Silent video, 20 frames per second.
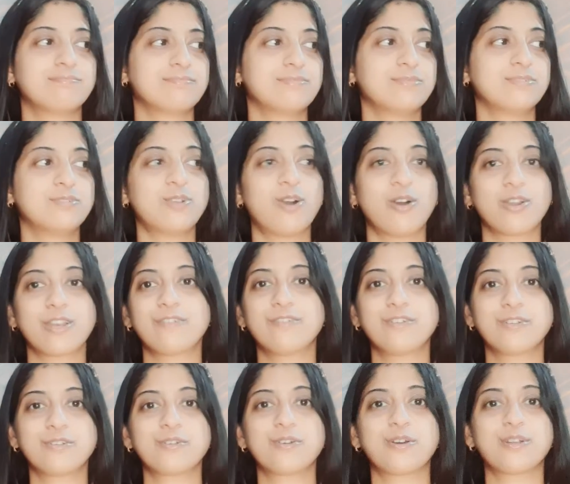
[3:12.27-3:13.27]
Not
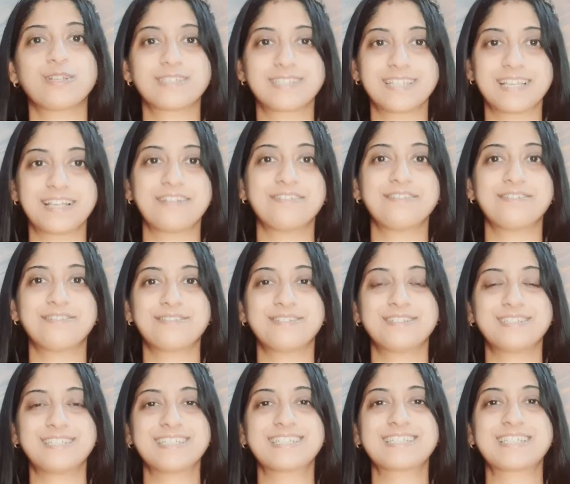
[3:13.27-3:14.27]
even to yourself.
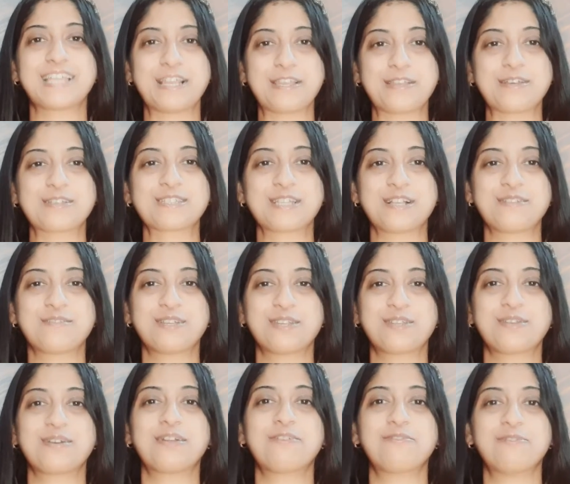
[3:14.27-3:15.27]
Just tell yourself that
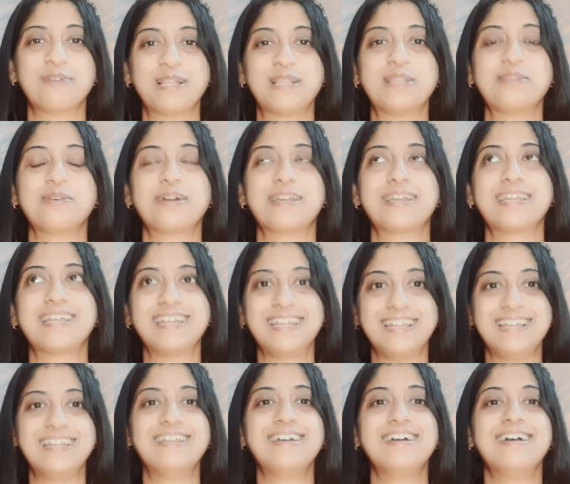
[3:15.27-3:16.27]
you are well, you are
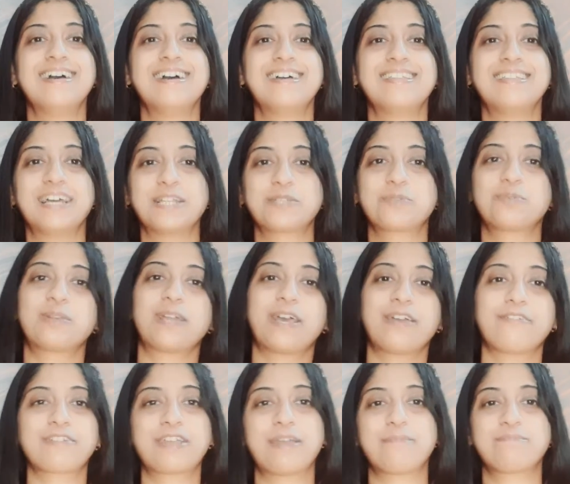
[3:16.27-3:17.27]
healed. That's what I
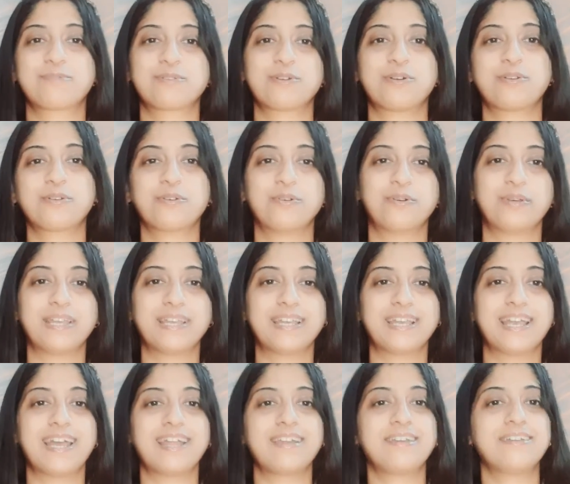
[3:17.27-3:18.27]
have kept on going,
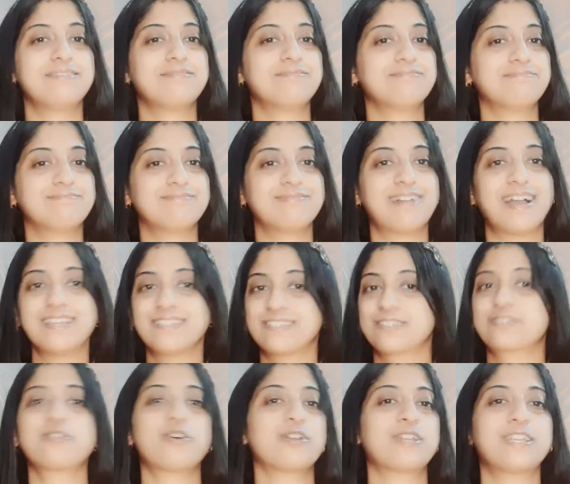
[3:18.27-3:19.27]
and I
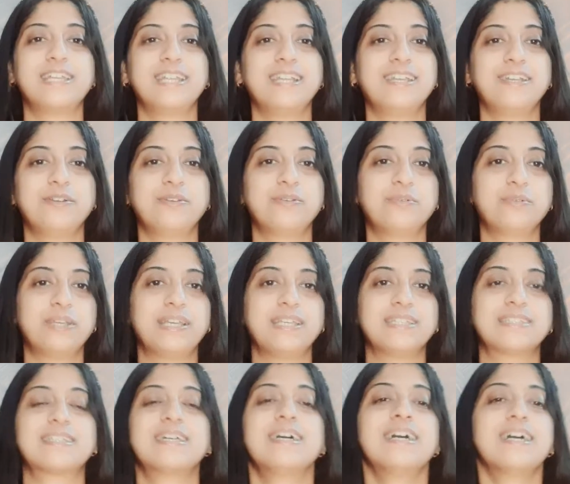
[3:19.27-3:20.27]
just got healed in 2
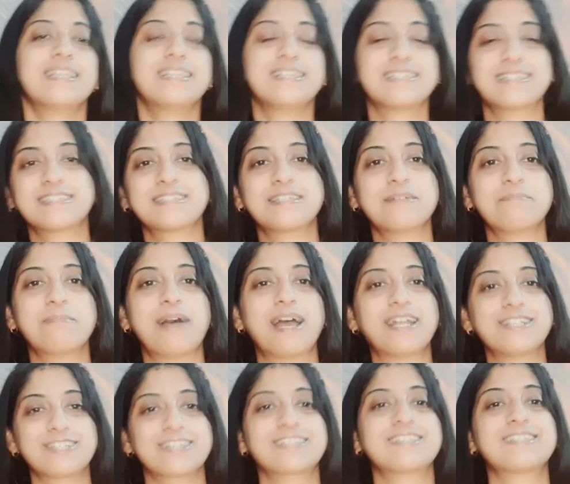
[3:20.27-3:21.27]
days. This is the
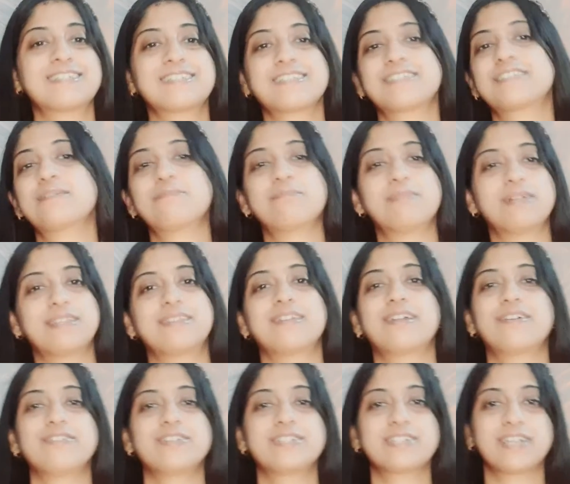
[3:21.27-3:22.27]
magic, this is the mantra
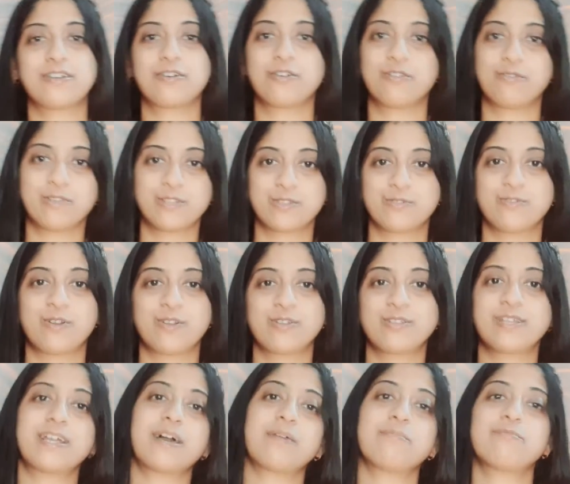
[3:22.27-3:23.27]
which I always follow,
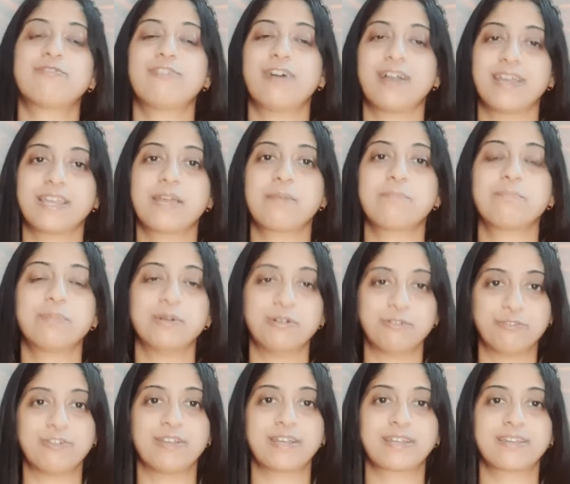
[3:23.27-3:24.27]
that I'm fine, I'm
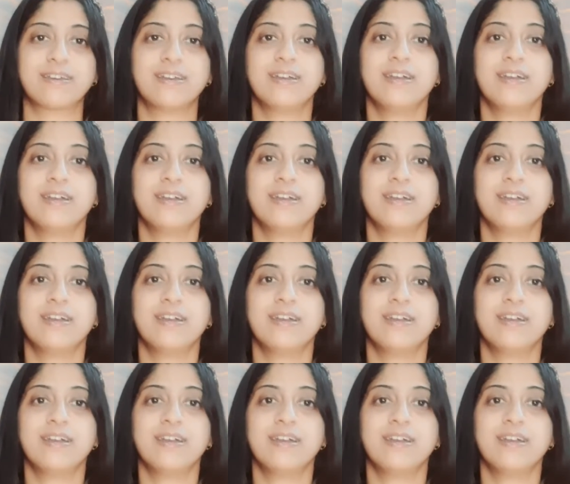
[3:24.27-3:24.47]
perfect.